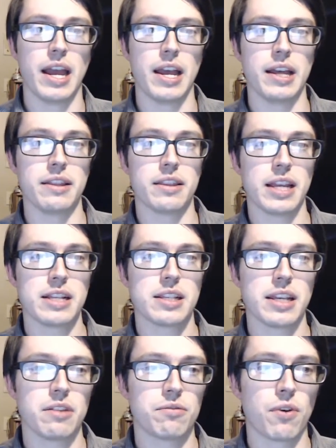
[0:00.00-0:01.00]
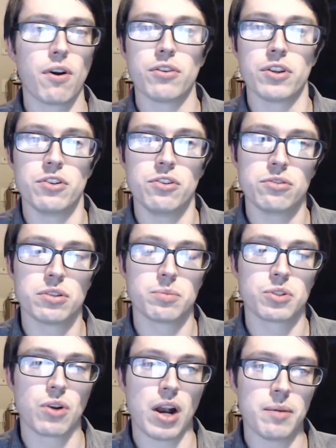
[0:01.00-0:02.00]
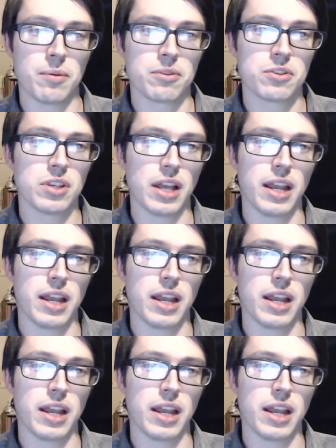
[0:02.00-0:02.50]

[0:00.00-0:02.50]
And thanks again for all the new subscribers